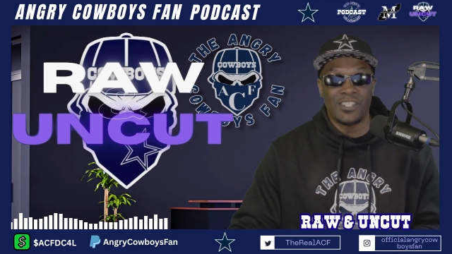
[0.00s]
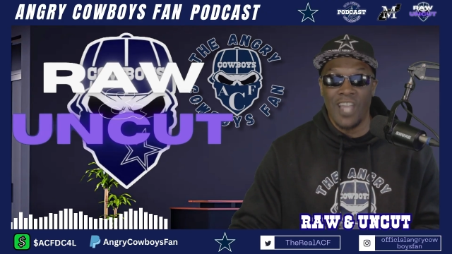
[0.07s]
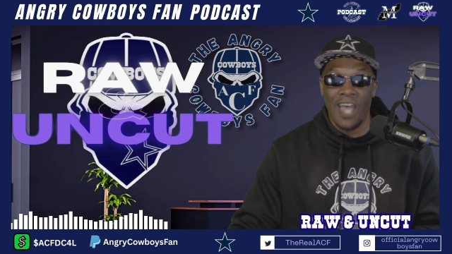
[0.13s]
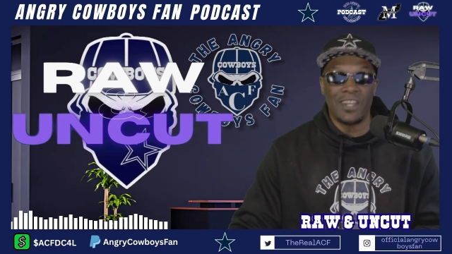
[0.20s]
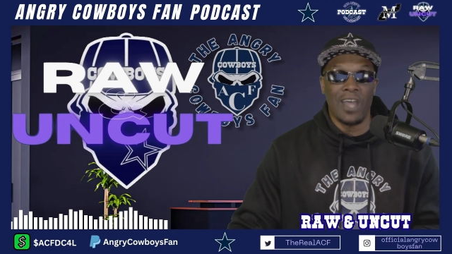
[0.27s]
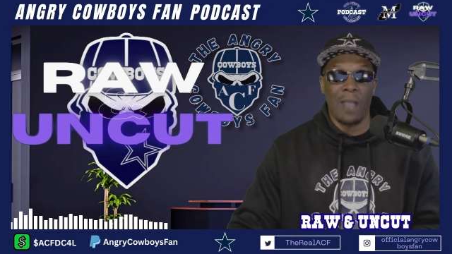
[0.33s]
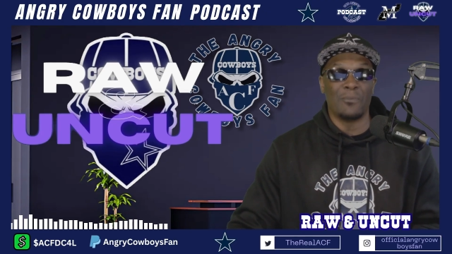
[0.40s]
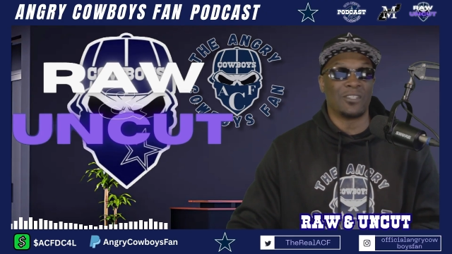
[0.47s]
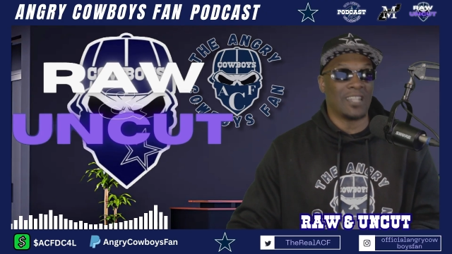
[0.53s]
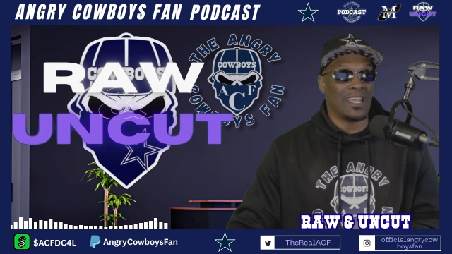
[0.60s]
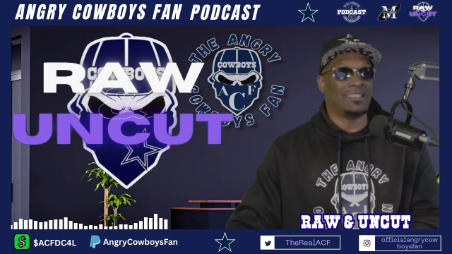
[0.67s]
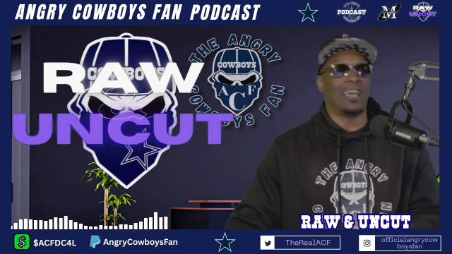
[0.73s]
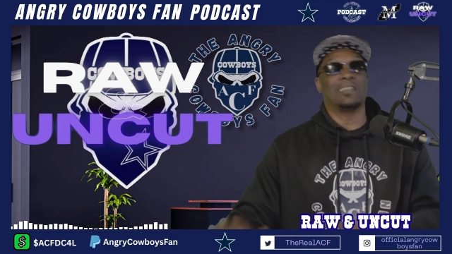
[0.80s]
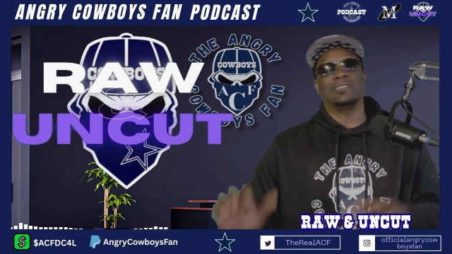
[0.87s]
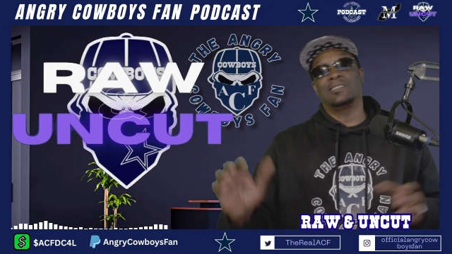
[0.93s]
Schottenheimer
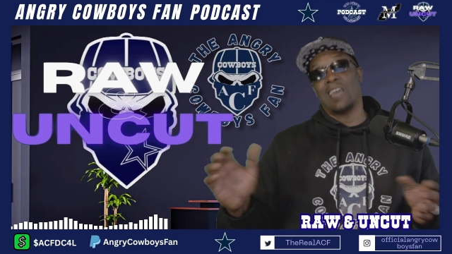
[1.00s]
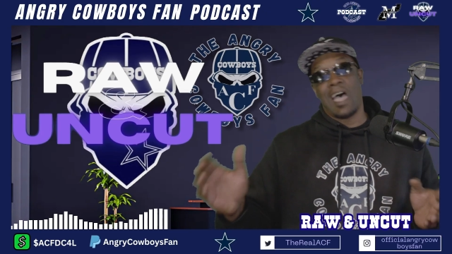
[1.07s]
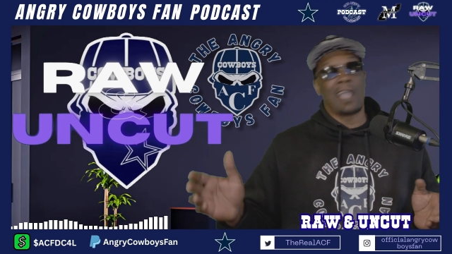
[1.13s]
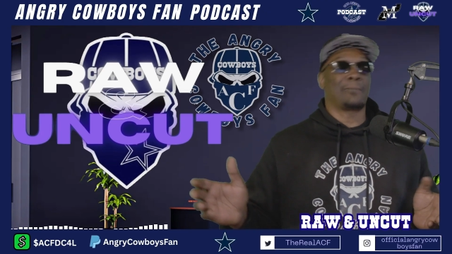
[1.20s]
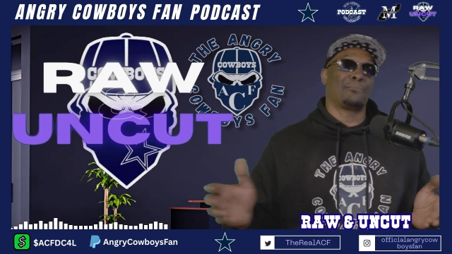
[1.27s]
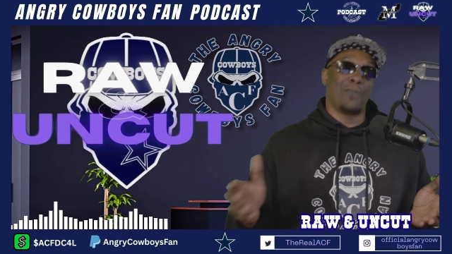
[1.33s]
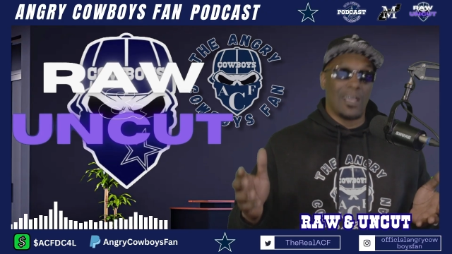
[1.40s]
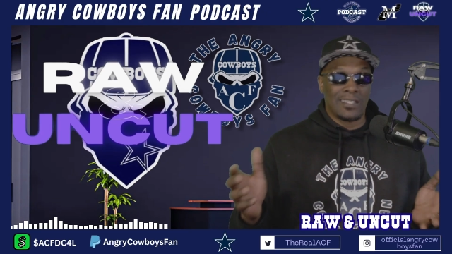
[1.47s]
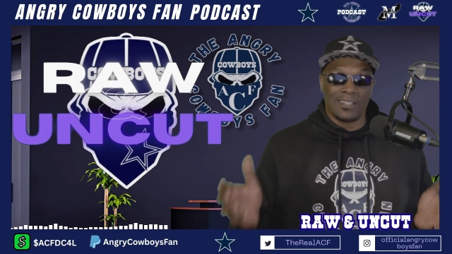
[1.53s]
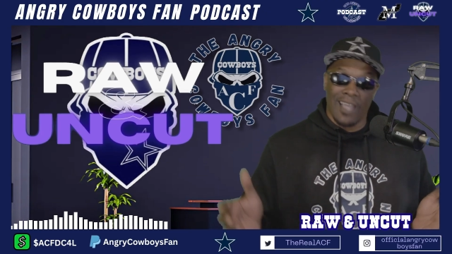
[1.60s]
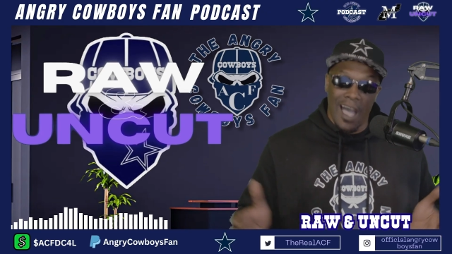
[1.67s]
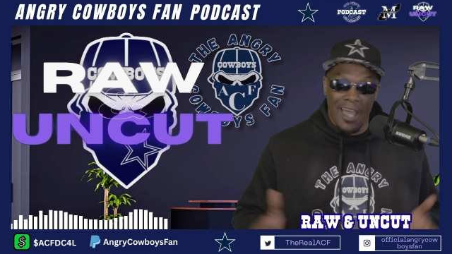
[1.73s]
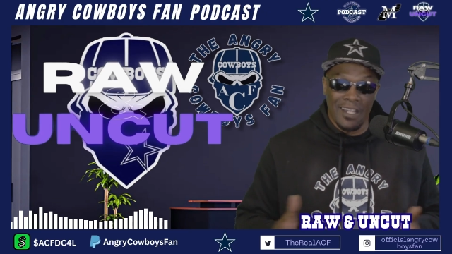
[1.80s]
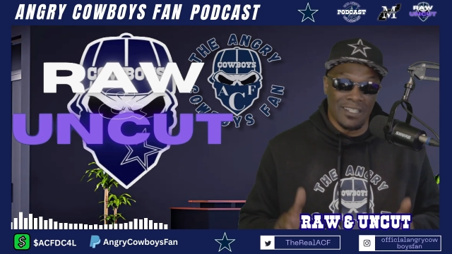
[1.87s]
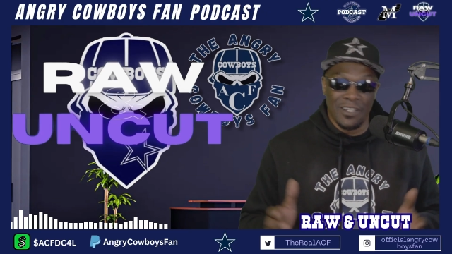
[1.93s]
said that Dak
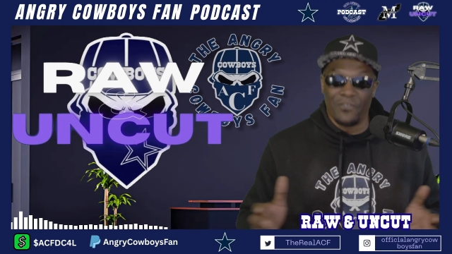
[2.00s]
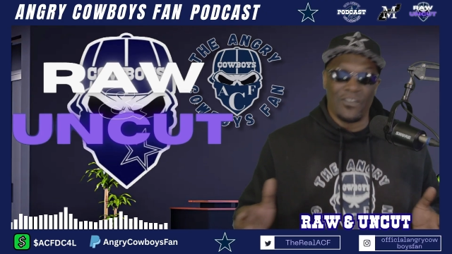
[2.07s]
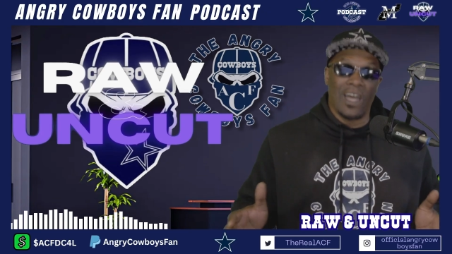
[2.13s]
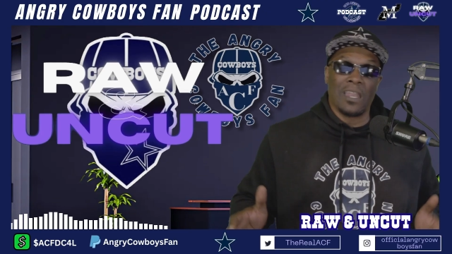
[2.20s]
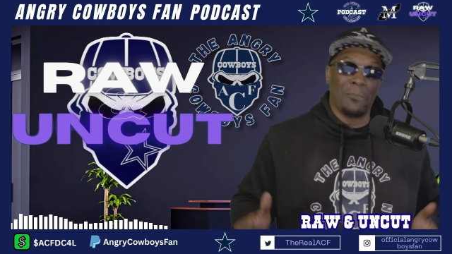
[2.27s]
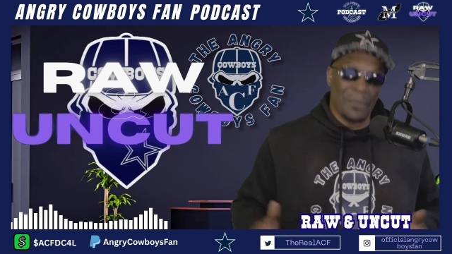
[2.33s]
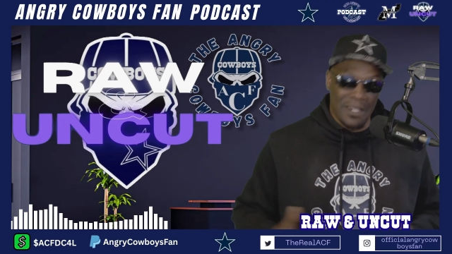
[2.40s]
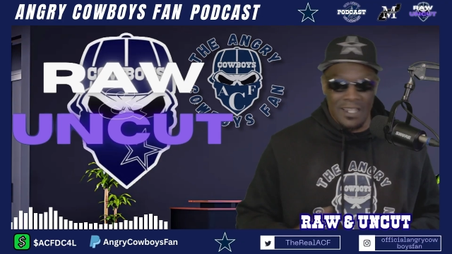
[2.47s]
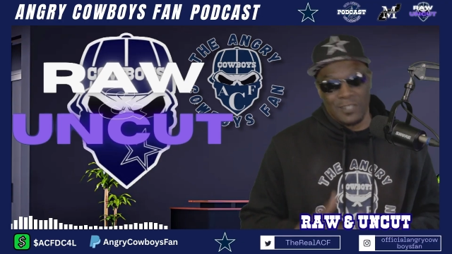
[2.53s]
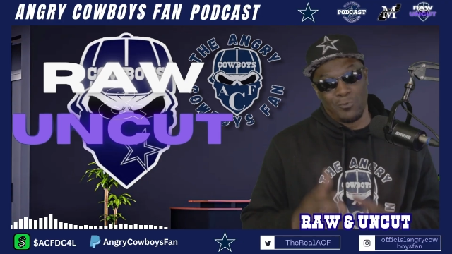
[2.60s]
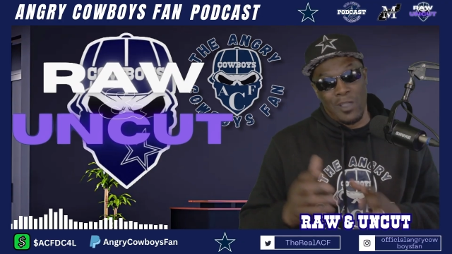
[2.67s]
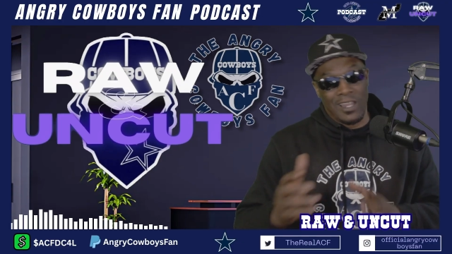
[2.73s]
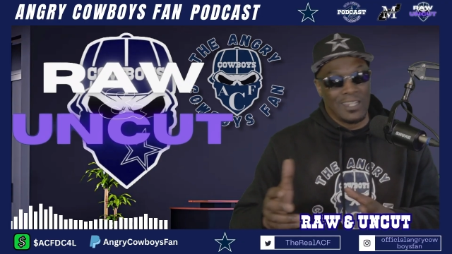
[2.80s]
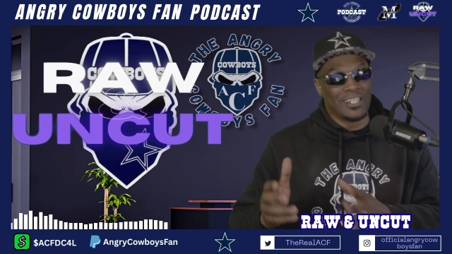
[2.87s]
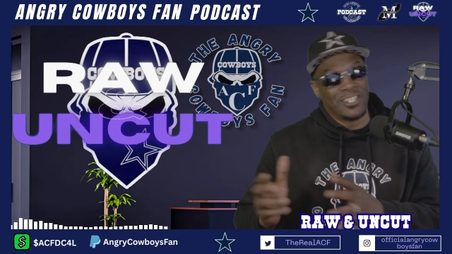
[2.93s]
Prescott is developing as
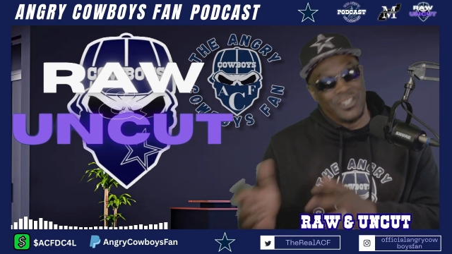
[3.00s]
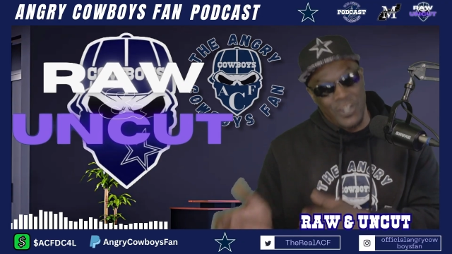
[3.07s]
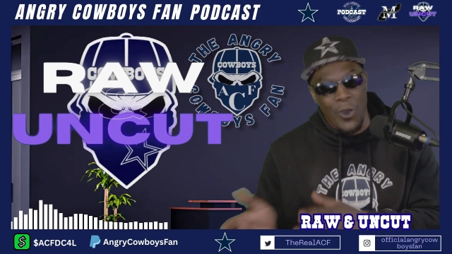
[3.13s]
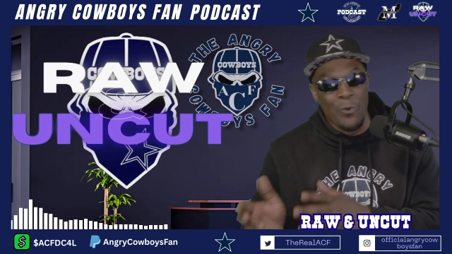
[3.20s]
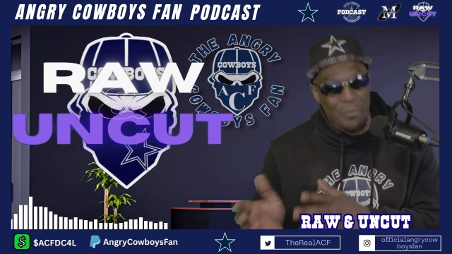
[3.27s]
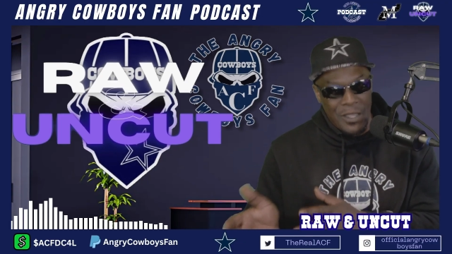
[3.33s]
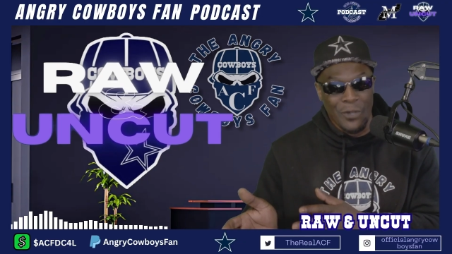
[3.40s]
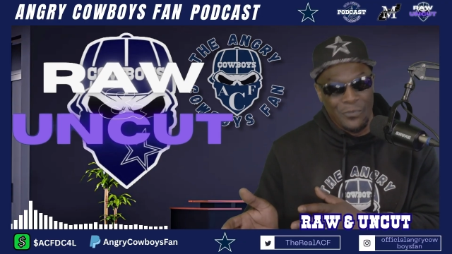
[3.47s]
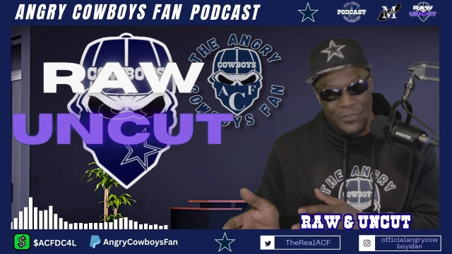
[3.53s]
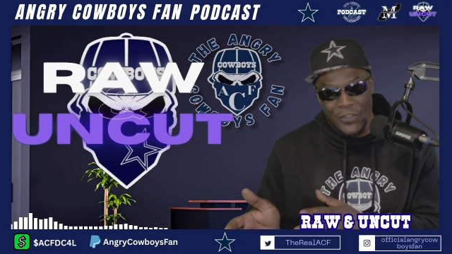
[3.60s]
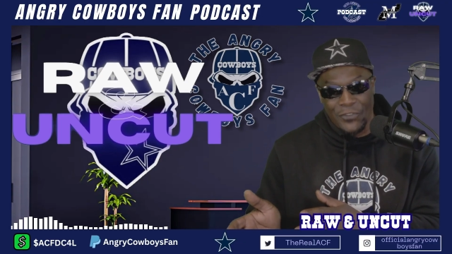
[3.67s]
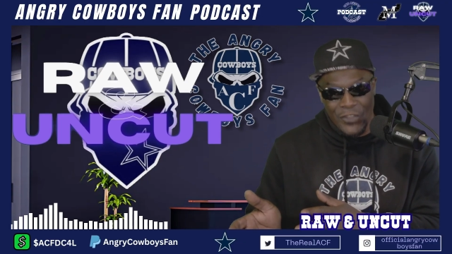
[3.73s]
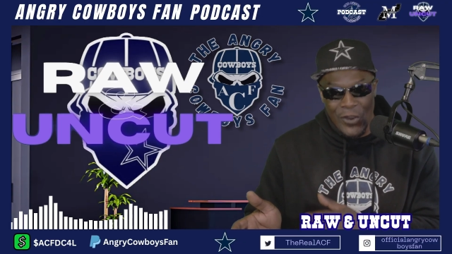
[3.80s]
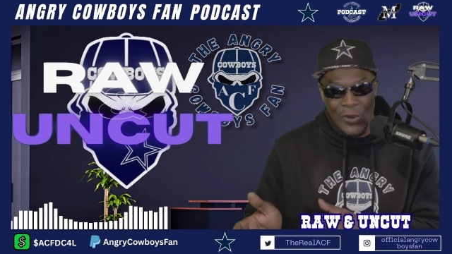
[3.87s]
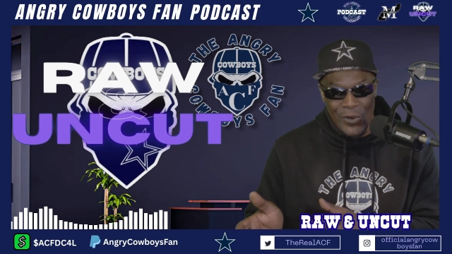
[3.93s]
well as Joe Milton
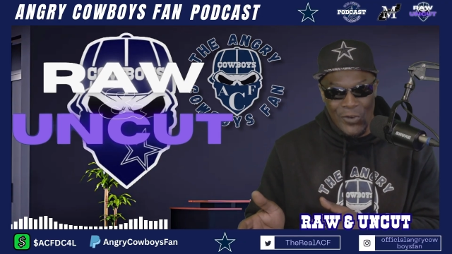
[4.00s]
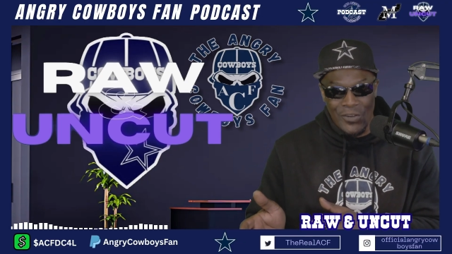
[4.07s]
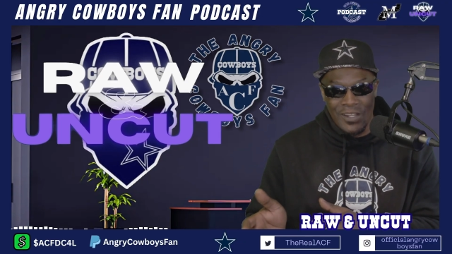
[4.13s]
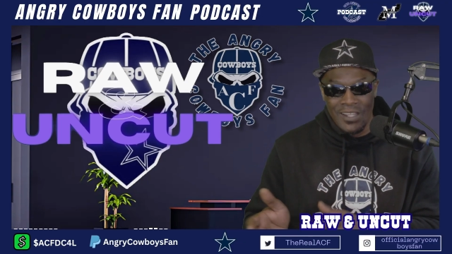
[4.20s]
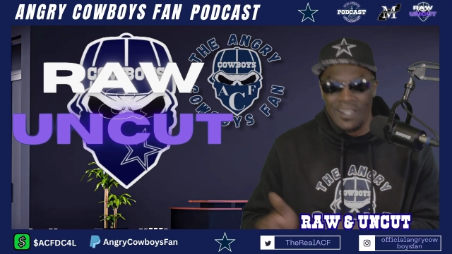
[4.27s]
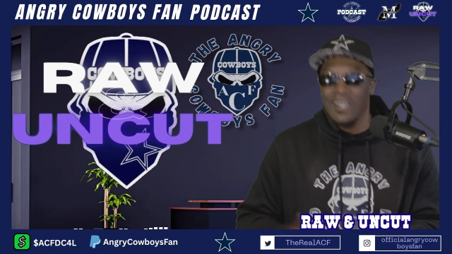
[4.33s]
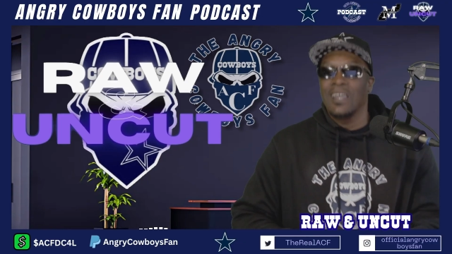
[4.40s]
III.